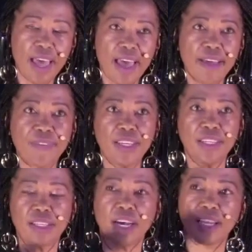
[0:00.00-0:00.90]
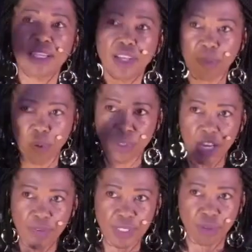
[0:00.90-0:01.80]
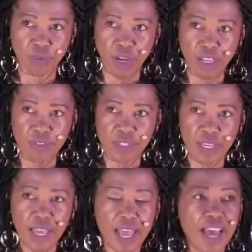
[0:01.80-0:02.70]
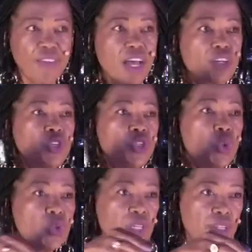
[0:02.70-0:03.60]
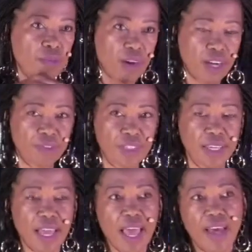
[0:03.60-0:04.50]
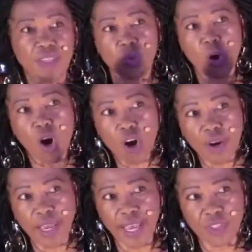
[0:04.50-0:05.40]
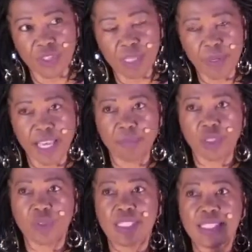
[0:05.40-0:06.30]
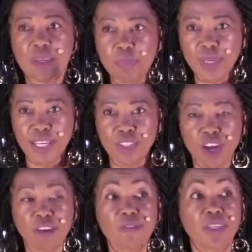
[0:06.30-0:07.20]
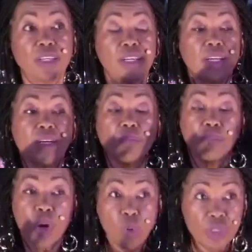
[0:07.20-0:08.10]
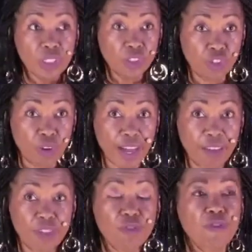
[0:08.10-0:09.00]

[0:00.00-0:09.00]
and then he got another post office involved, and they got the union involved. And then our agency became the recipient of the postal drive,